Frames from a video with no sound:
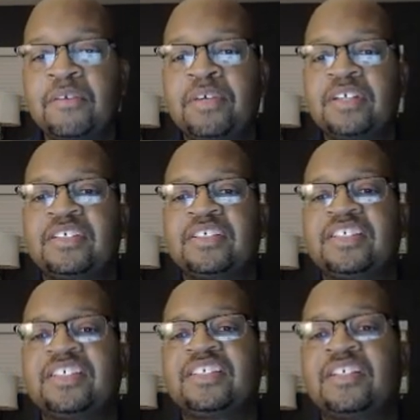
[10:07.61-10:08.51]
business
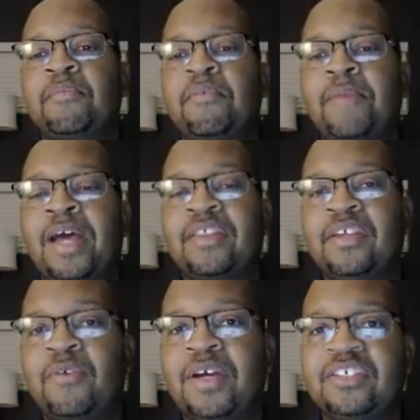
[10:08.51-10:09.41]
is a simple math
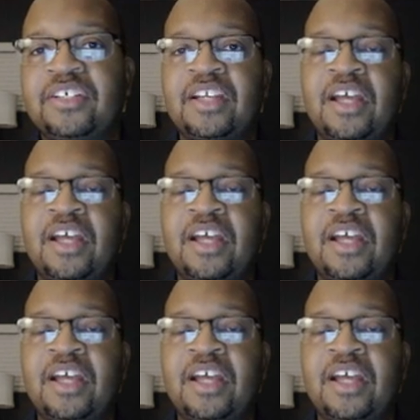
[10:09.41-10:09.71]
equation.